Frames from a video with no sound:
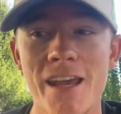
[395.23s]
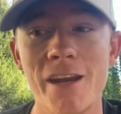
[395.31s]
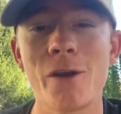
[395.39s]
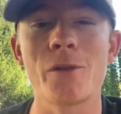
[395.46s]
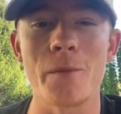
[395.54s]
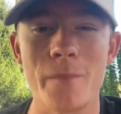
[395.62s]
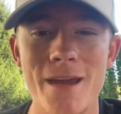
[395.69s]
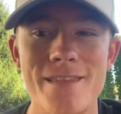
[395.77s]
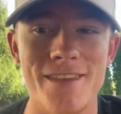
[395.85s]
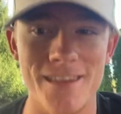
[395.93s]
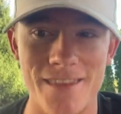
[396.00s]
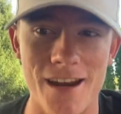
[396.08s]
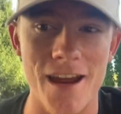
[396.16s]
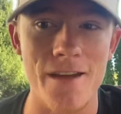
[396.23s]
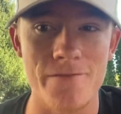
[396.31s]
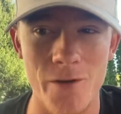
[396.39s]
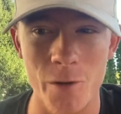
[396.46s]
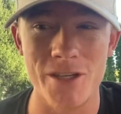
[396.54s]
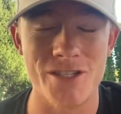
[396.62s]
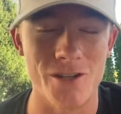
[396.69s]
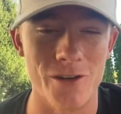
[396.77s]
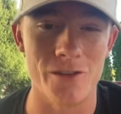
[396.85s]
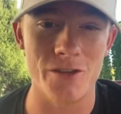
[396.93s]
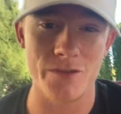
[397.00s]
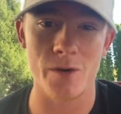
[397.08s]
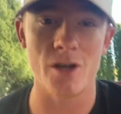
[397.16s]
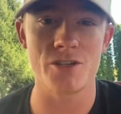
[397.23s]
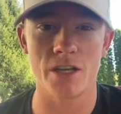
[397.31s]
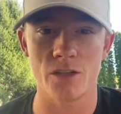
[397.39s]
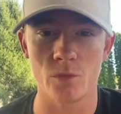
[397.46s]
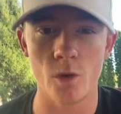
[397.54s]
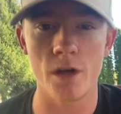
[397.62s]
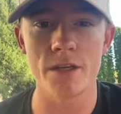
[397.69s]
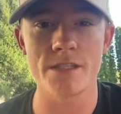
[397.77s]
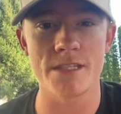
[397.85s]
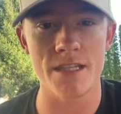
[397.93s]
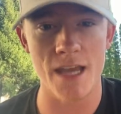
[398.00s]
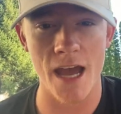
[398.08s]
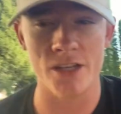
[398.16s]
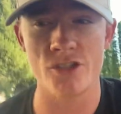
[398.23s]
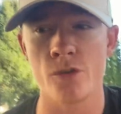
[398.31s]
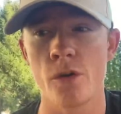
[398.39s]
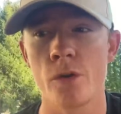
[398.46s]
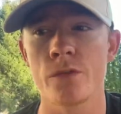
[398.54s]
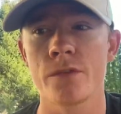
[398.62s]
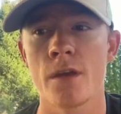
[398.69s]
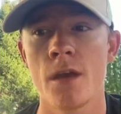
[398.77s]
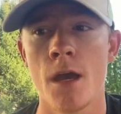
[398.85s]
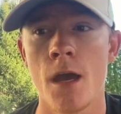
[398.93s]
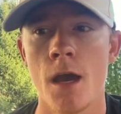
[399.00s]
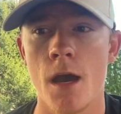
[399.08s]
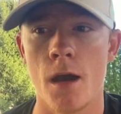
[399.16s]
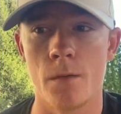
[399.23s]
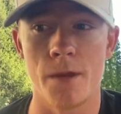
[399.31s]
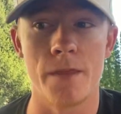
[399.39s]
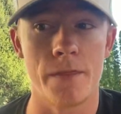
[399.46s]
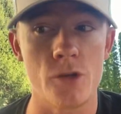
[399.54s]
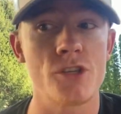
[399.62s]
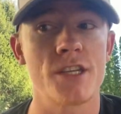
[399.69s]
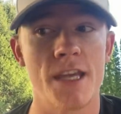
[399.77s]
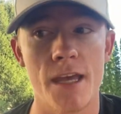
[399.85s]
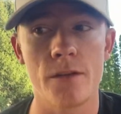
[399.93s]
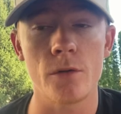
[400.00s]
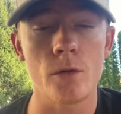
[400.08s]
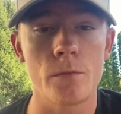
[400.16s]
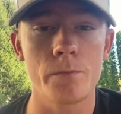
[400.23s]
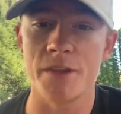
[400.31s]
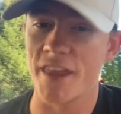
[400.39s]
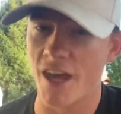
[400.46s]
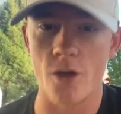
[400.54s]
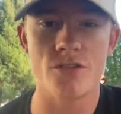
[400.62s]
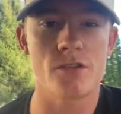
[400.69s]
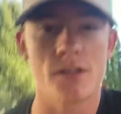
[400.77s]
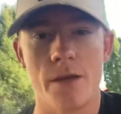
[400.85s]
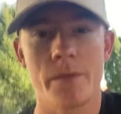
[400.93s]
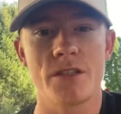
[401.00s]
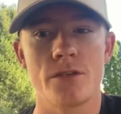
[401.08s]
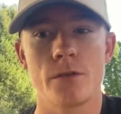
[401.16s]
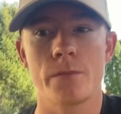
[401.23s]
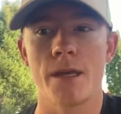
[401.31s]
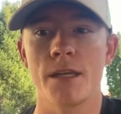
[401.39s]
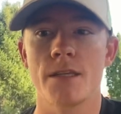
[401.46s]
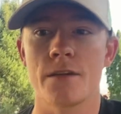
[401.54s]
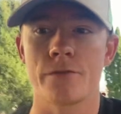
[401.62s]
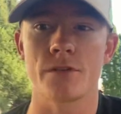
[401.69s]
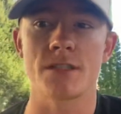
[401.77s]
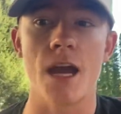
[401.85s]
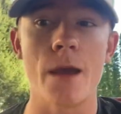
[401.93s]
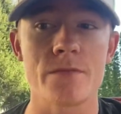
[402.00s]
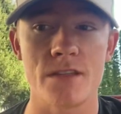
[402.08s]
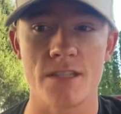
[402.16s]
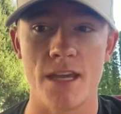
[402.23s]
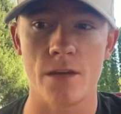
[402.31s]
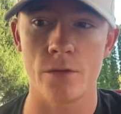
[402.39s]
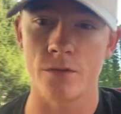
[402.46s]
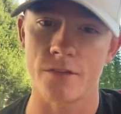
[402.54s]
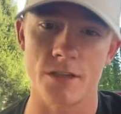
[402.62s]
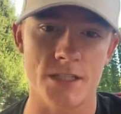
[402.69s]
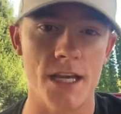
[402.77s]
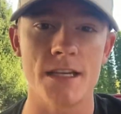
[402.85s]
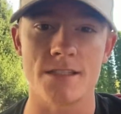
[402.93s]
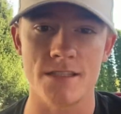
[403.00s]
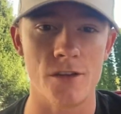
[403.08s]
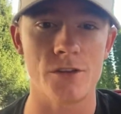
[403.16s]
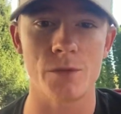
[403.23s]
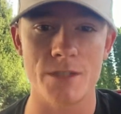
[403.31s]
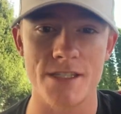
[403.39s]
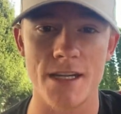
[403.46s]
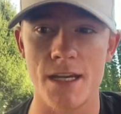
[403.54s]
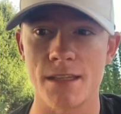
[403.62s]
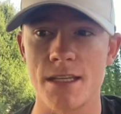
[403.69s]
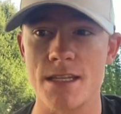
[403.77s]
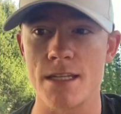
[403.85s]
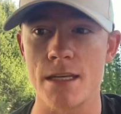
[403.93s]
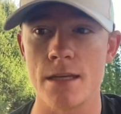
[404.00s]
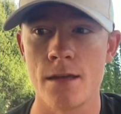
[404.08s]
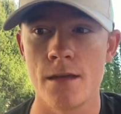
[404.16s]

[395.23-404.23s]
I know the main thing that I focused on in this project was the Astros and their scandal, but that also led me to many different types of scandals, such as the other ones that I listed.